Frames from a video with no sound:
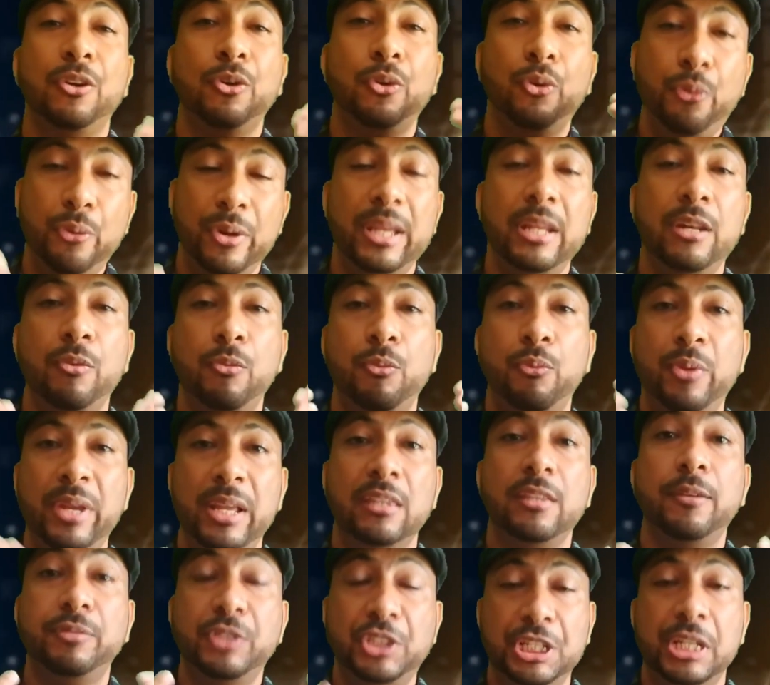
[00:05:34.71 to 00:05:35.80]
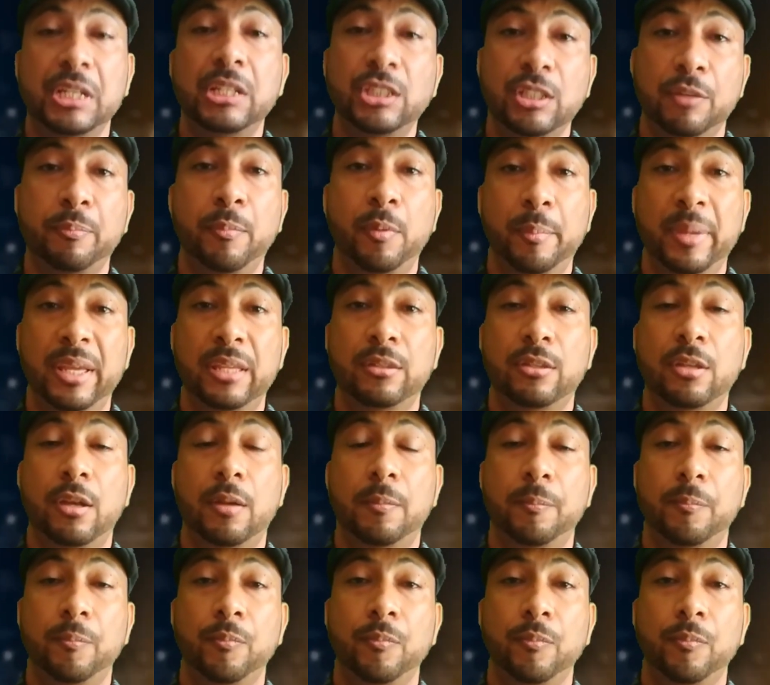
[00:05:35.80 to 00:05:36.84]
great rate of change of momentum.